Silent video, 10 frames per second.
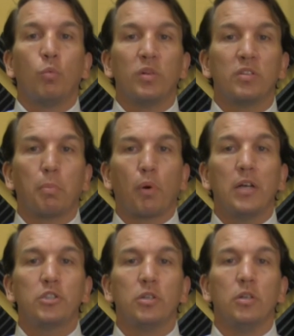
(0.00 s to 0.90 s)
With
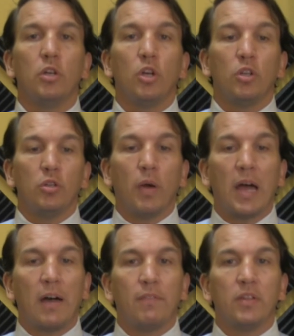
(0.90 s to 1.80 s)
depression, you
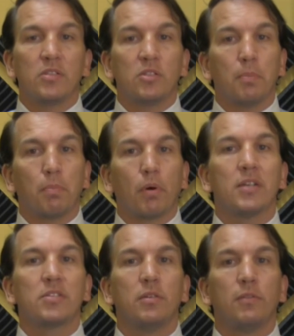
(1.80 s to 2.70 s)
have this
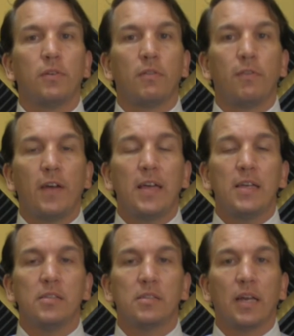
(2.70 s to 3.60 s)
depressive
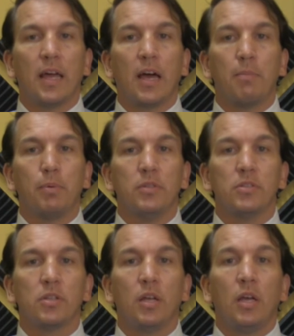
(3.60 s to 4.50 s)
phase that
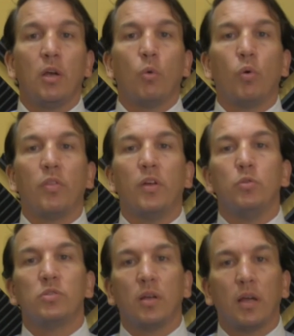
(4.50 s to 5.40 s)
happens where
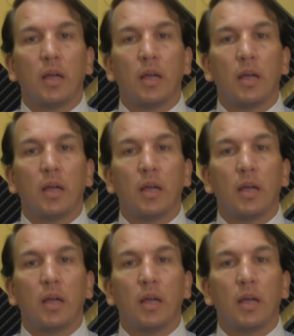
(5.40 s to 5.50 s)
those